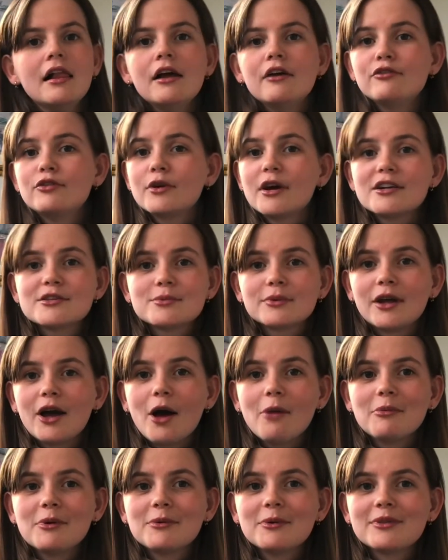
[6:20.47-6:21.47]
If you guys want to
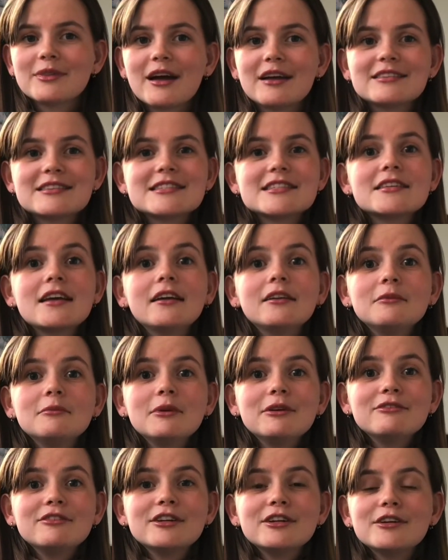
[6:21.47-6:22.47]
help me with that, send
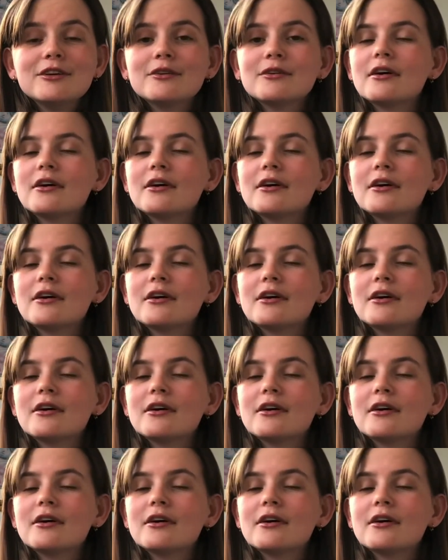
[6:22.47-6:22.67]
me video